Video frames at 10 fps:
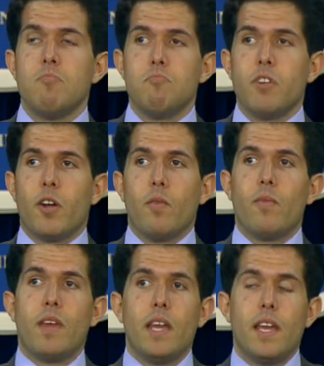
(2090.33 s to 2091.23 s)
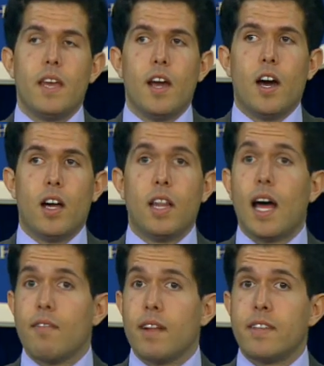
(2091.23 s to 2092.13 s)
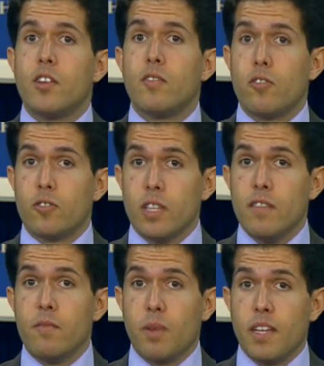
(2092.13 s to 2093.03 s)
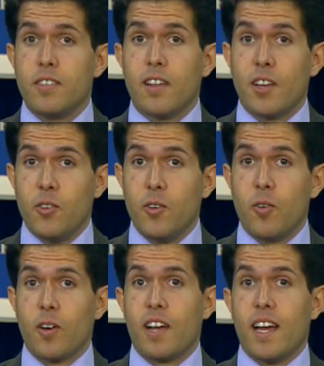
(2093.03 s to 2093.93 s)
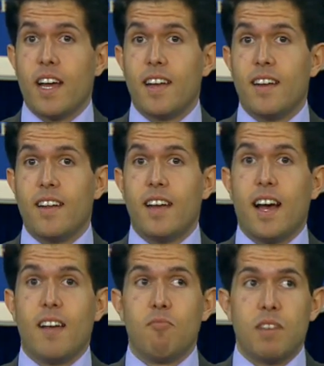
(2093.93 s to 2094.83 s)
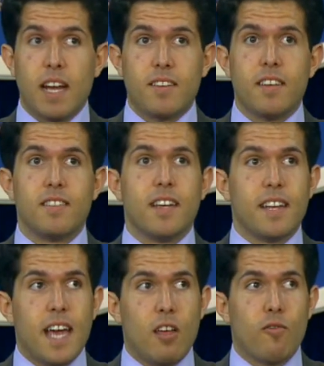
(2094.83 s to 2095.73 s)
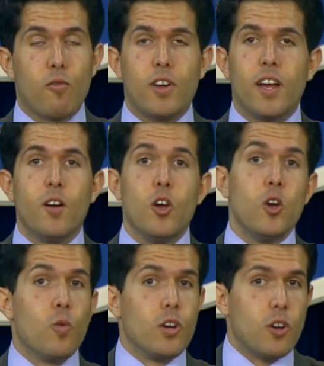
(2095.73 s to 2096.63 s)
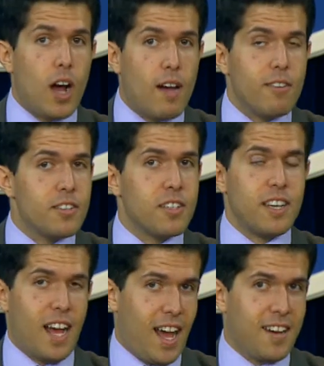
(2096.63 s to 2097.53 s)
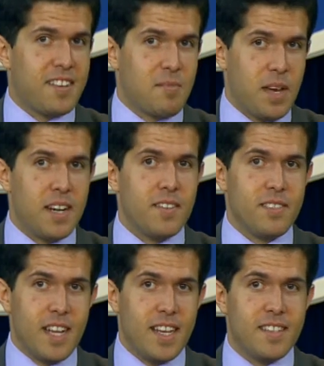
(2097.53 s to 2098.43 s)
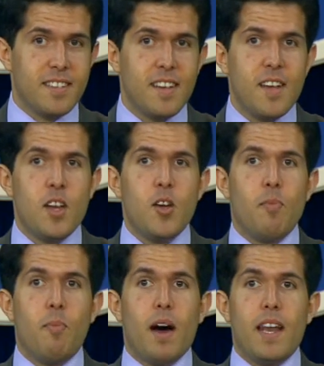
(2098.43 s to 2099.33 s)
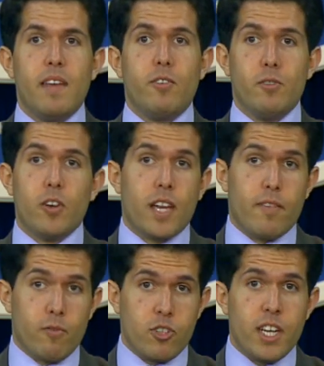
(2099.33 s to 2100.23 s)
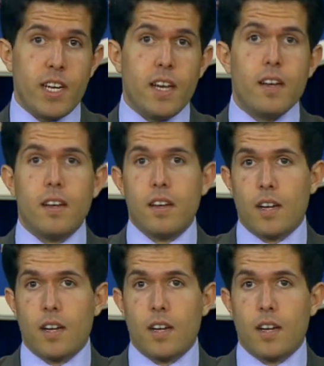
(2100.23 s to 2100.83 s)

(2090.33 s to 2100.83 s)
You know, a lot of Latino voters live in places like New York and Texas and California, which are obviously not competitive states. But if you look at Virginia,